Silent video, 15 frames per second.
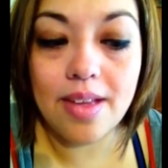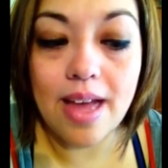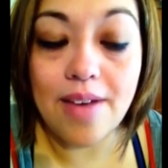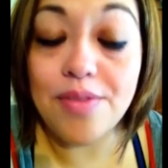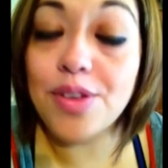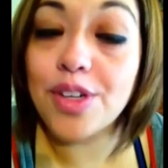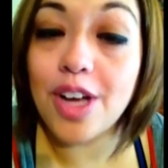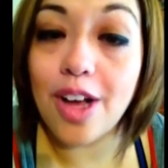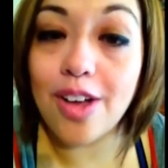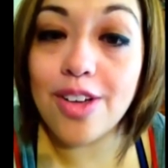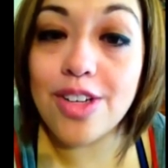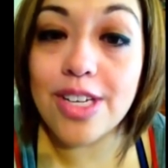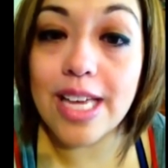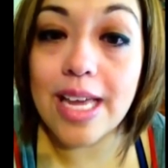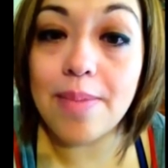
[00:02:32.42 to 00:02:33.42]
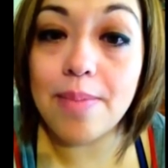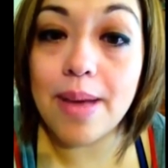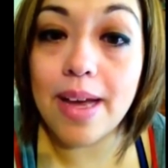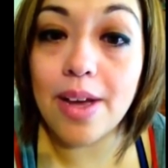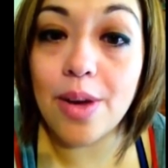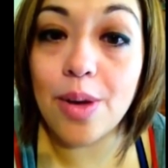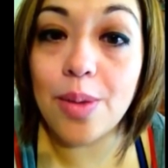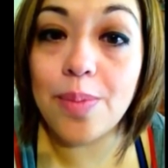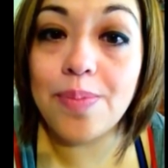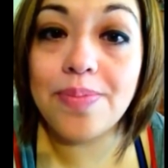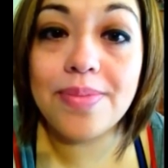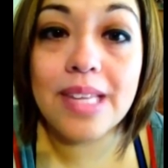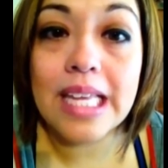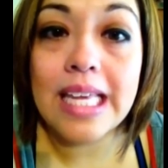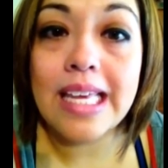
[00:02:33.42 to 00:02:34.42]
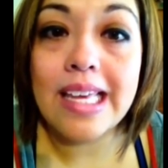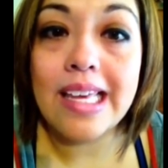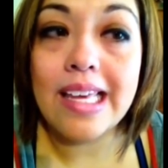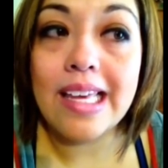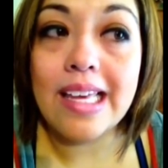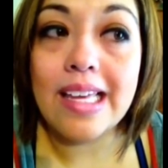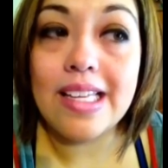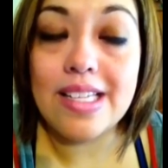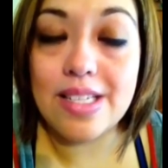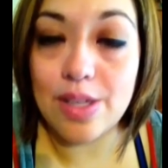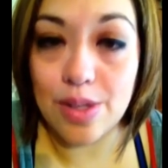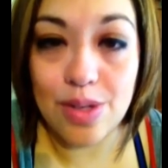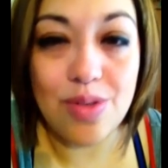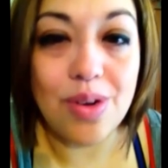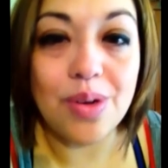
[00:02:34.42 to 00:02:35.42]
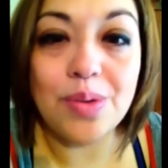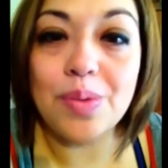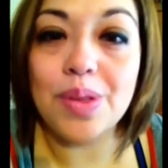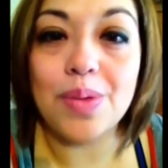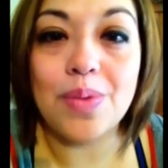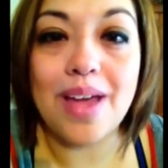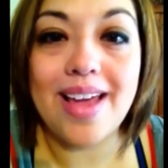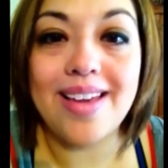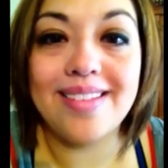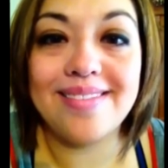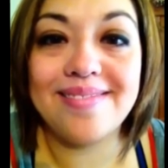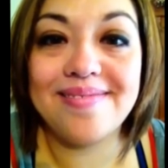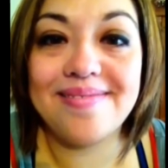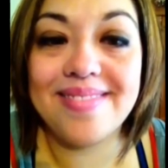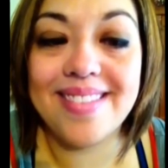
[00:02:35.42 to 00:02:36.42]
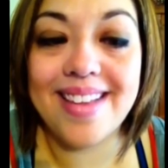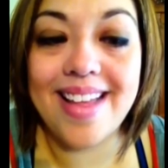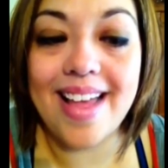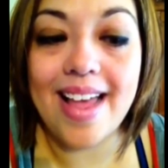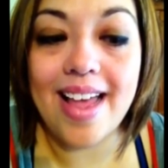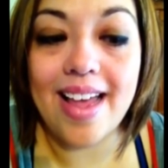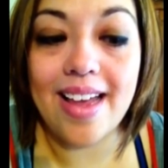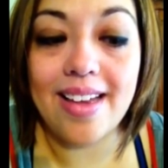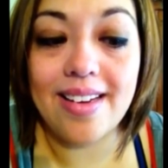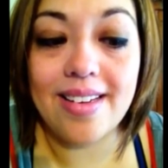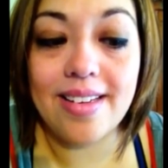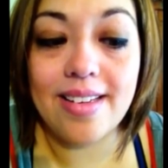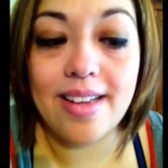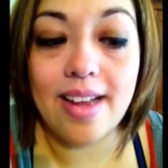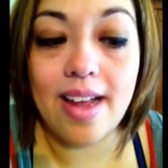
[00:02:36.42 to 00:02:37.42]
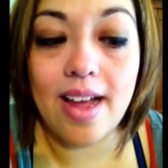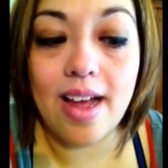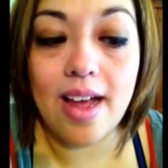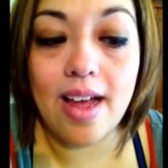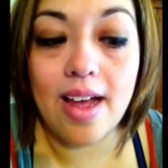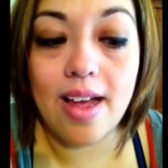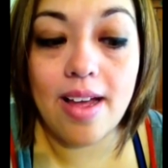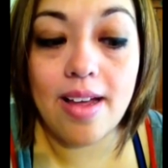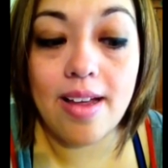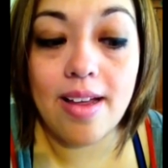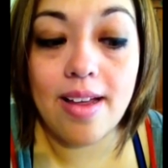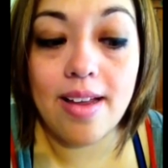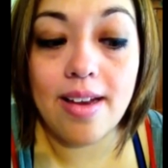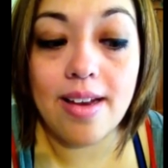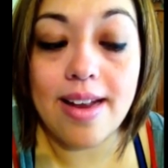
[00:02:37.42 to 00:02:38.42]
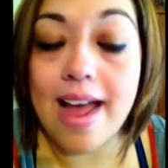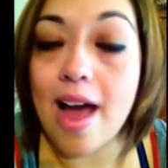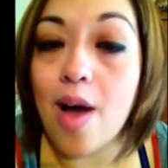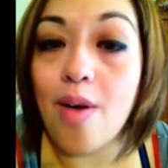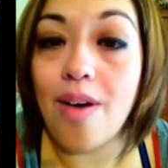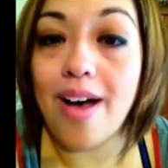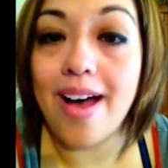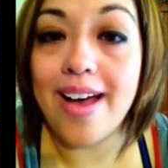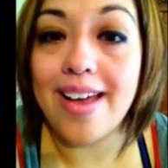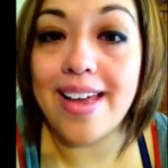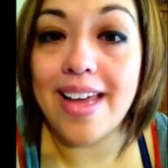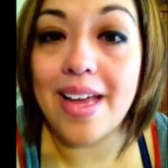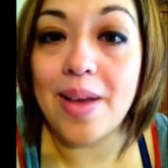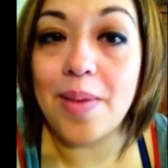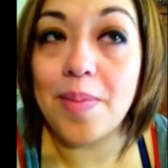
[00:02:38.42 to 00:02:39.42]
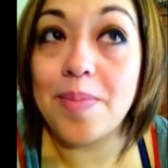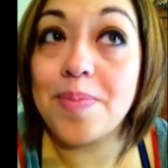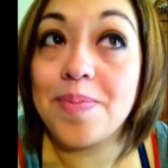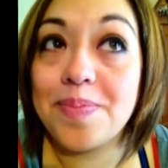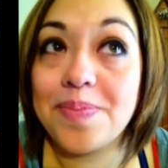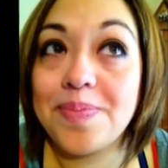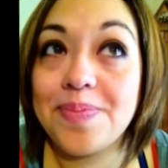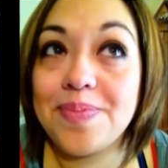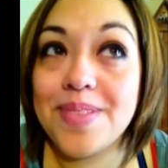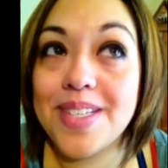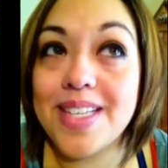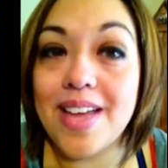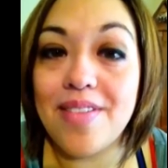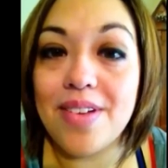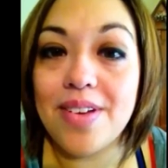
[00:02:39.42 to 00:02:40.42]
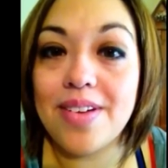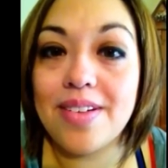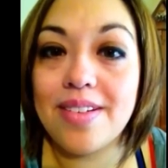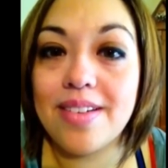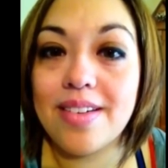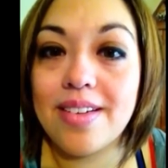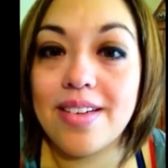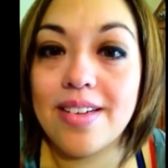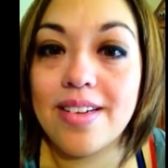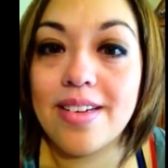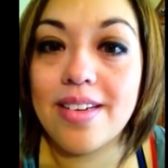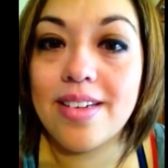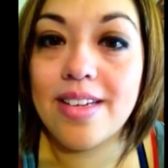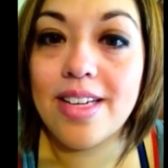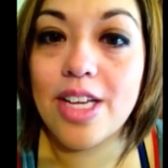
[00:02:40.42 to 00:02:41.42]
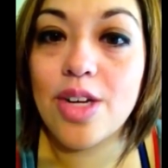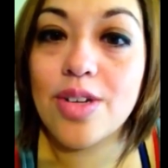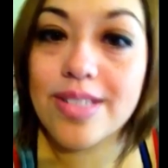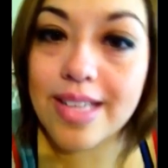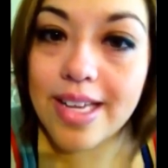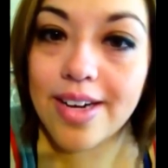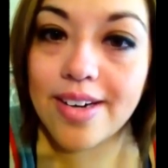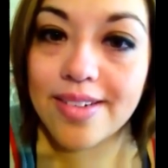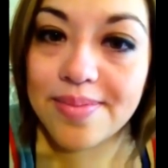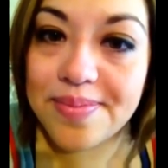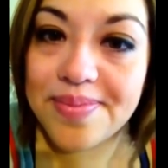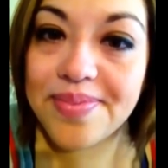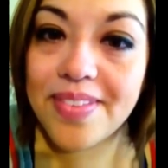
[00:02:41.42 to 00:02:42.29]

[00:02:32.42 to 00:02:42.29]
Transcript: After college, I came back home, still struggled with the weight, and now I am 7 years later,